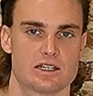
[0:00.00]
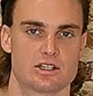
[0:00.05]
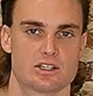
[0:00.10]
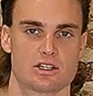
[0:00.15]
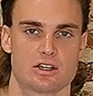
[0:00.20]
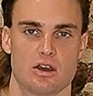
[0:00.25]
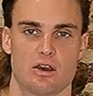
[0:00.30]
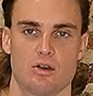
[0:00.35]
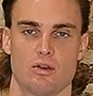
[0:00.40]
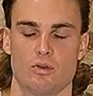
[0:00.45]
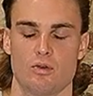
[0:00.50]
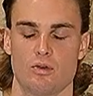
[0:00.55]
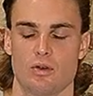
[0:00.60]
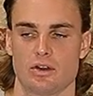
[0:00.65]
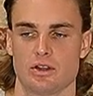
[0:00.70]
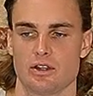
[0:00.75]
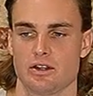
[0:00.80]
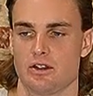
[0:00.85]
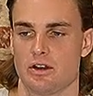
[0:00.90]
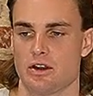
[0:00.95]
So
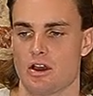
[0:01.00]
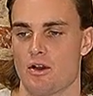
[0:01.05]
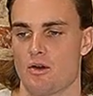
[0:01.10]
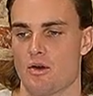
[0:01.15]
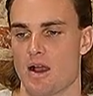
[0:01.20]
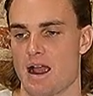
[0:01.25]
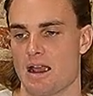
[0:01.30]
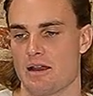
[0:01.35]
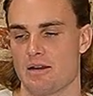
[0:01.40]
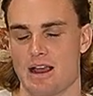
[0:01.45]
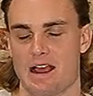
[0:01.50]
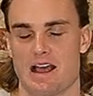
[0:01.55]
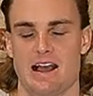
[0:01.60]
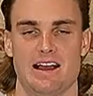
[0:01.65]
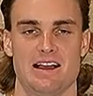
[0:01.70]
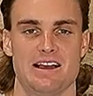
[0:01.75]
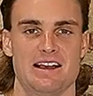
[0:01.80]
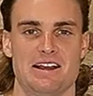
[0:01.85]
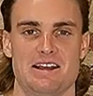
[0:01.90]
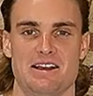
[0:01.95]

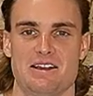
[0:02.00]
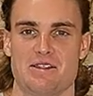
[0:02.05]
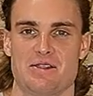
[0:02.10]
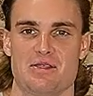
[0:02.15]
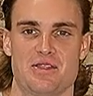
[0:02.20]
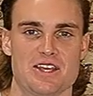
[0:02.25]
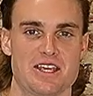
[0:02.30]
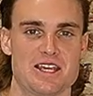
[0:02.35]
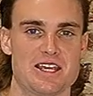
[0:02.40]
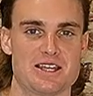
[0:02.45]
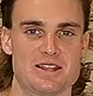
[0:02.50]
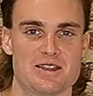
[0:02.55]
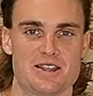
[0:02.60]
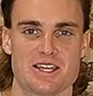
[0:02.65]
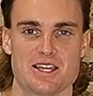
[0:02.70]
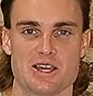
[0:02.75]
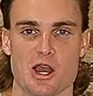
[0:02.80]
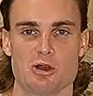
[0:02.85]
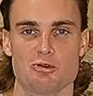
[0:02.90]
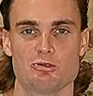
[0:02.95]

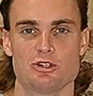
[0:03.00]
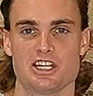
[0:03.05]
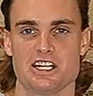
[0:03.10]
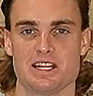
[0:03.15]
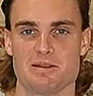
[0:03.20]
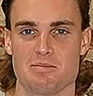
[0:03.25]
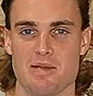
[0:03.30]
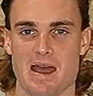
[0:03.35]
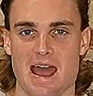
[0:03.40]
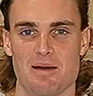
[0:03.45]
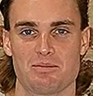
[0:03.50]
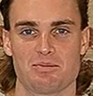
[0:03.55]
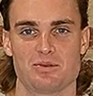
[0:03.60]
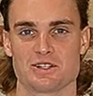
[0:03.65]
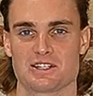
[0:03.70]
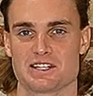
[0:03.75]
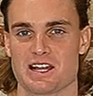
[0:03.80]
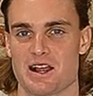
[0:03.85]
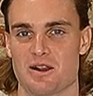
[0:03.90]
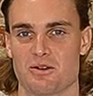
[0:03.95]
the OG map
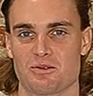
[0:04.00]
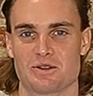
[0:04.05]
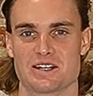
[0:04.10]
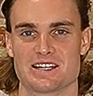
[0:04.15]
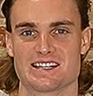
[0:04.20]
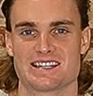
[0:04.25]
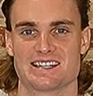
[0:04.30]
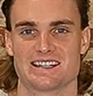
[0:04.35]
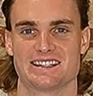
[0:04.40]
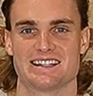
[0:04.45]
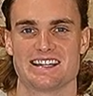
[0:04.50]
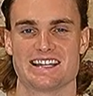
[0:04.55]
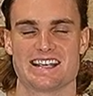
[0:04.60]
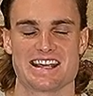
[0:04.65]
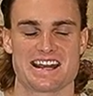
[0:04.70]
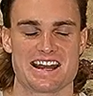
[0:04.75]
was out recently,